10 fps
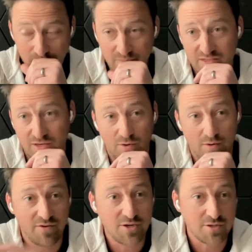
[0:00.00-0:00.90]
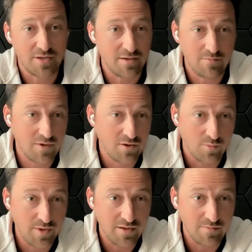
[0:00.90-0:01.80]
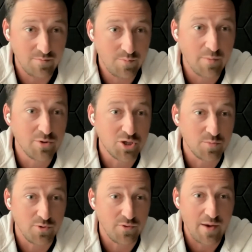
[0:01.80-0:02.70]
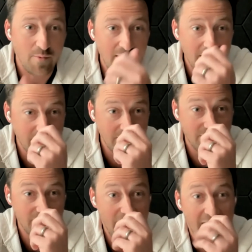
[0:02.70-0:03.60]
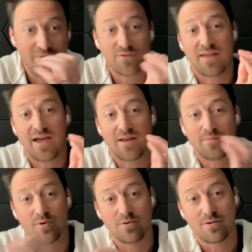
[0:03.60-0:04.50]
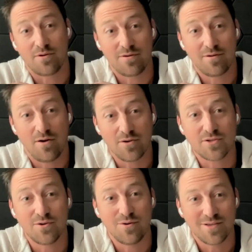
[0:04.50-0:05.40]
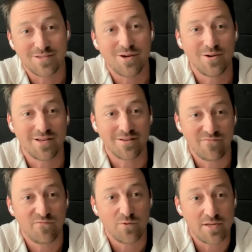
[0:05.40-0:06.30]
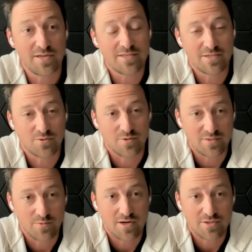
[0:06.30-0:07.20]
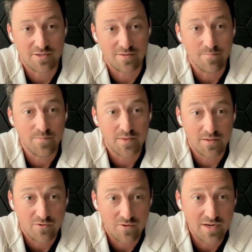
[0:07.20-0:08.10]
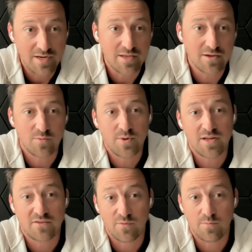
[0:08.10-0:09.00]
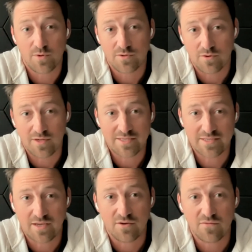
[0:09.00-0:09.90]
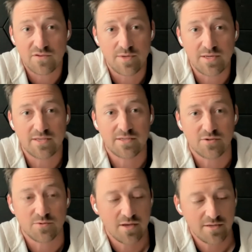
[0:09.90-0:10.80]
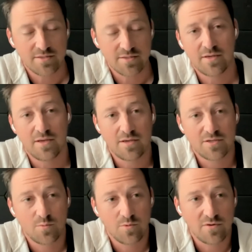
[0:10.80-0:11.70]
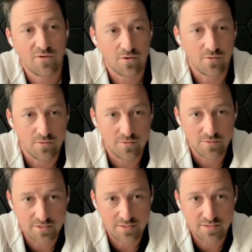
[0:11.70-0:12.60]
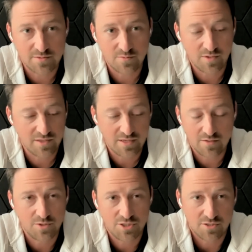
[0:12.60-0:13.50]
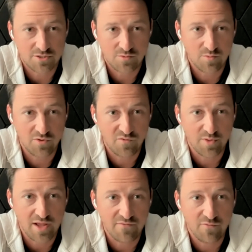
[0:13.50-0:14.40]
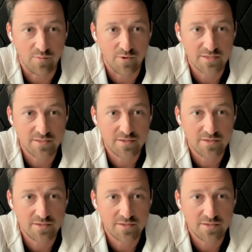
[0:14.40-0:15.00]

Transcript: So eventually it'll be publishable that way. And then after that, Bildr also is going fully decentralized. We're actually creating the underpinnings for Bildr itself to be decentralized. Because one of our goals is we think we should just remove platform risk.